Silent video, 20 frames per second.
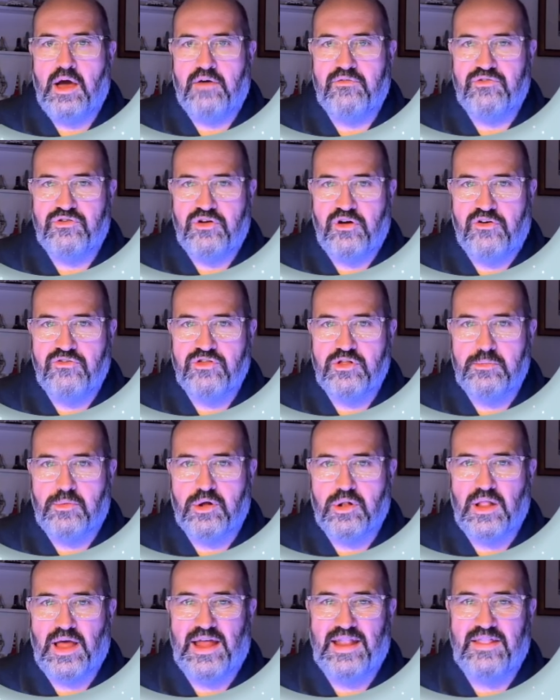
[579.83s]
I've chosen the
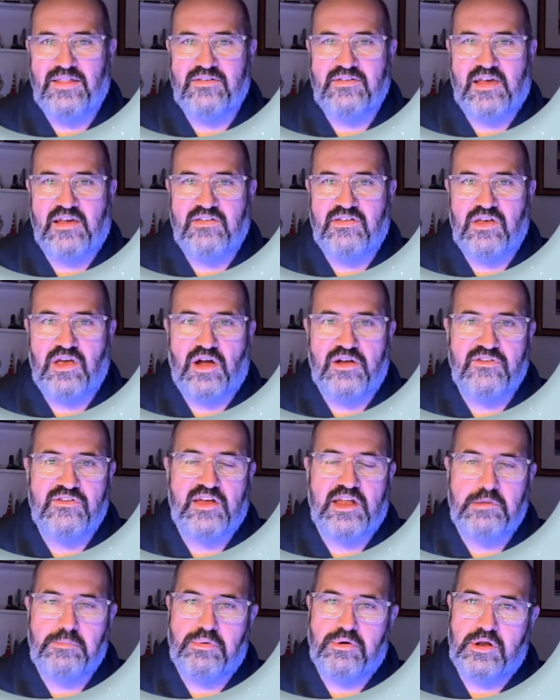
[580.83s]
model, and in this case here, I just
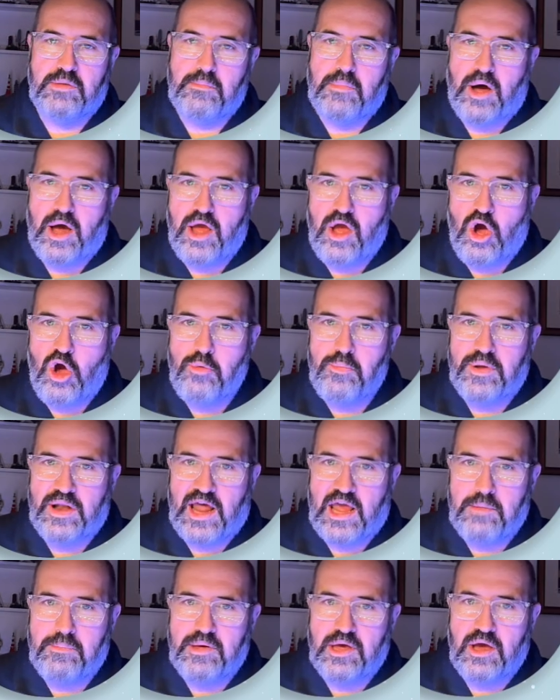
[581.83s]
had to put in my
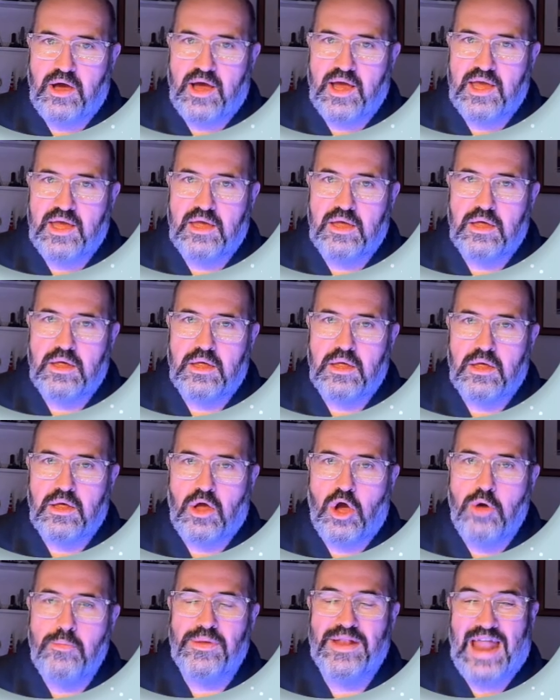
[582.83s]
OpenAI
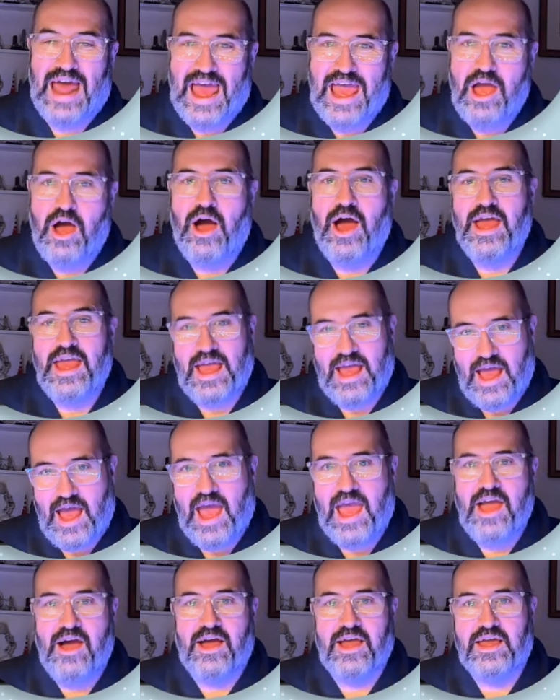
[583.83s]

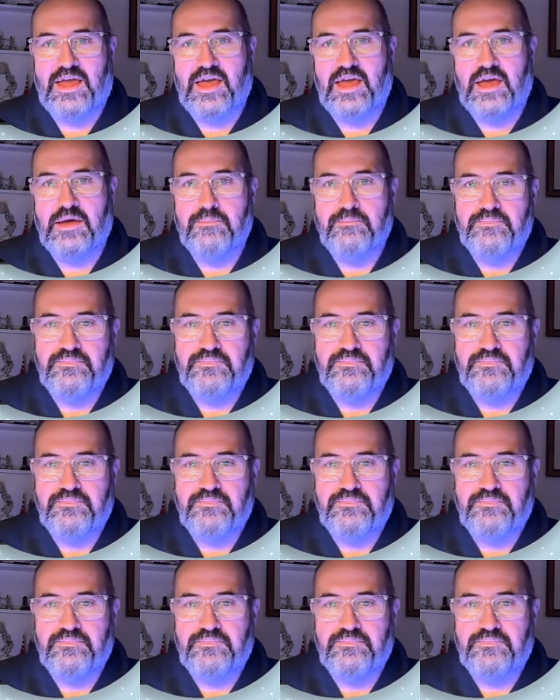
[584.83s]
AI key.